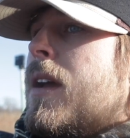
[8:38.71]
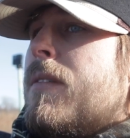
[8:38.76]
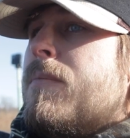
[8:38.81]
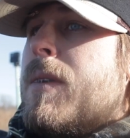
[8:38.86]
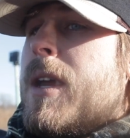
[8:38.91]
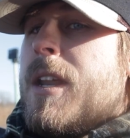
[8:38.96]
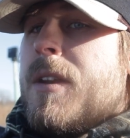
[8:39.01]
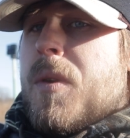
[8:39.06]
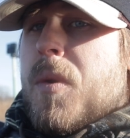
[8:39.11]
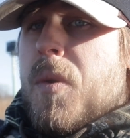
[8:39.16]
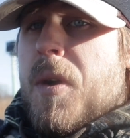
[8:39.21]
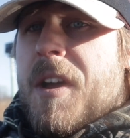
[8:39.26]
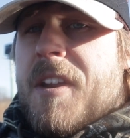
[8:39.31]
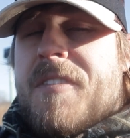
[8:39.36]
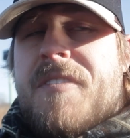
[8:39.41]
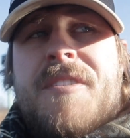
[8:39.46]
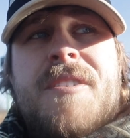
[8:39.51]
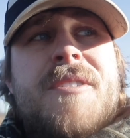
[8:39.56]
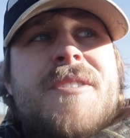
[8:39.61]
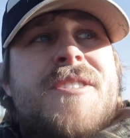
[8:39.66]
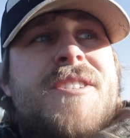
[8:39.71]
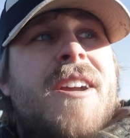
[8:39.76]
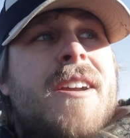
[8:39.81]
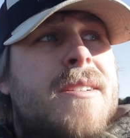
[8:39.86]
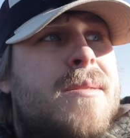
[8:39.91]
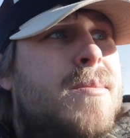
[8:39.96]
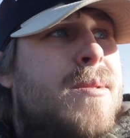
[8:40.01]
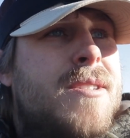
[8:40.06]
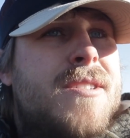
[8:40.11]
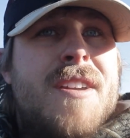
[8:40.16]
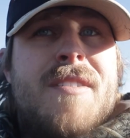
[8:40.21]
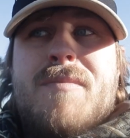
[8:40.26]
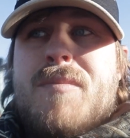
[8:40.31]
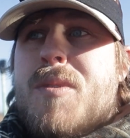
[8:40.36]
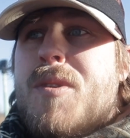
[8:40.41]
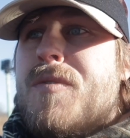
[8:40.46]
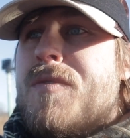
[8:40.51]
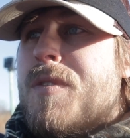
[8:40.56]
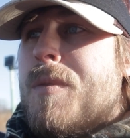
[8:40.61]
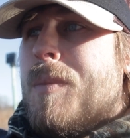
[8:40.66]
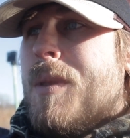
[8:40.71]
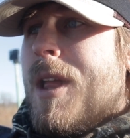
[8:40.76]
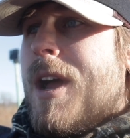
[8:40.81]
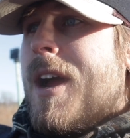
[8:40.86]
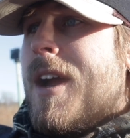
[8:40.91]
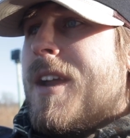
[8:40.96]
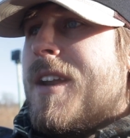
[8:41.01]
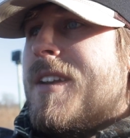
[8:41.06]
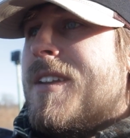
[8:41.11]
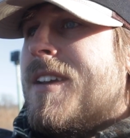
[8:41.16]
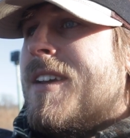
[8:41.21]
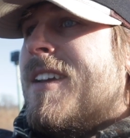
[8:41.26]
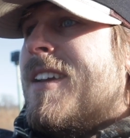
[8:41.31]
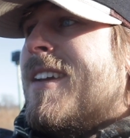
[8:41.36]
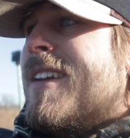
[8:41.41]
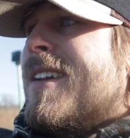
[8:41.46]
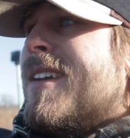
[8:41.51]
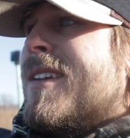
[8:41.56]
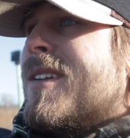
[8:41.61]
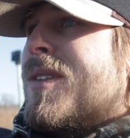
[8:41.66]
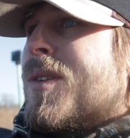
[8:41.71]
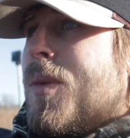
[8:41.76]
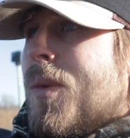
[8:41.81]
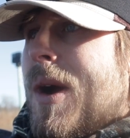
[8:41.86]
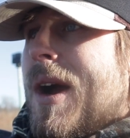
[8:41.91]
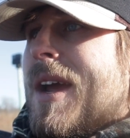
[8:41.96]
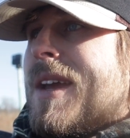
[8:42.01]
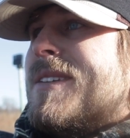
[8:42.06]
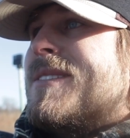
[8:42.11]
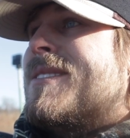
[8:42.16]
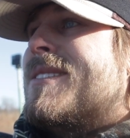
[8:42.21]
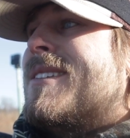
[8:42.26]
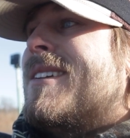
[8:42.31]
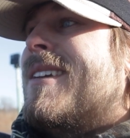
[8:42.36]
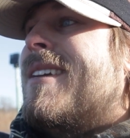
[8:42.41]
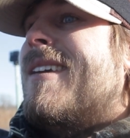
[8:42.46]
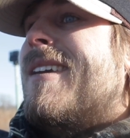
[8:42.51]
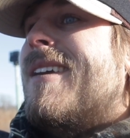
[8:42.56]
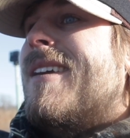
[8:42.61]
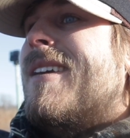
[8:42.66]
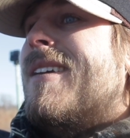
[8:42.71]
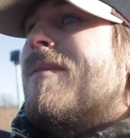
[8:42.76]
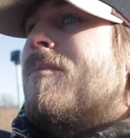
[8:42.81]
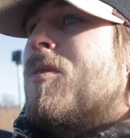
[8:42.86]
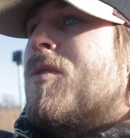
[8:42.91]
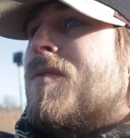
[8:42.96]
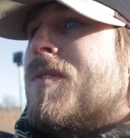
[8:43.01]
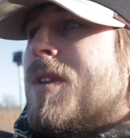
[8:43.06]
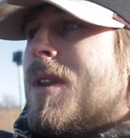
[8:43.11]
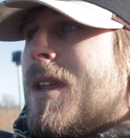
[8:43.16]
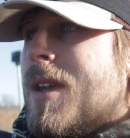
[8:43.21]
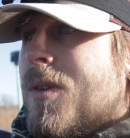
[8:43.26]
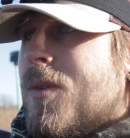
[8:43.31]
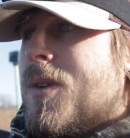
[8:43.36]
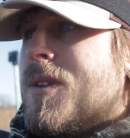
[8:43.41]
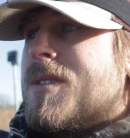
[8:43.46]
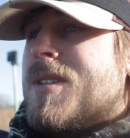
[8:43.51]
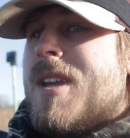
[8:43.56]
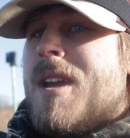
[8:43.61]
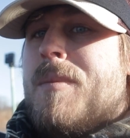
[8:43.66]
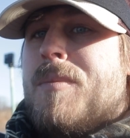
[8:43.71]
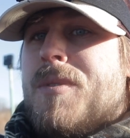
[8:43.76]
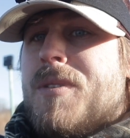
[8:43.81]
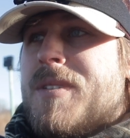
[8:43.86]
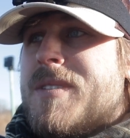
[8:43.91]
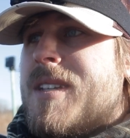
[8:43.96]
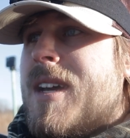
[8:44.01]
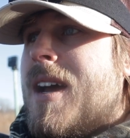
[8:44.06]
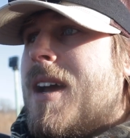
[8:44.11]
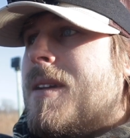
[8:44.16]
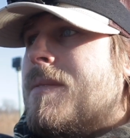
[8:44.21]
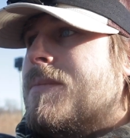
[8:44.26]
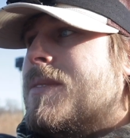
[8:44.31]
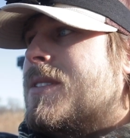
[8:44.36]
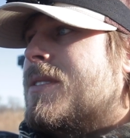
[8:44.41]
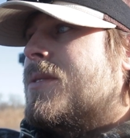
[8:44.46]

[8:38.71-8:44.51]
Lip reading: I've made quite a few adjustments. I've moved the blind twice, moved the decoys a couple of times.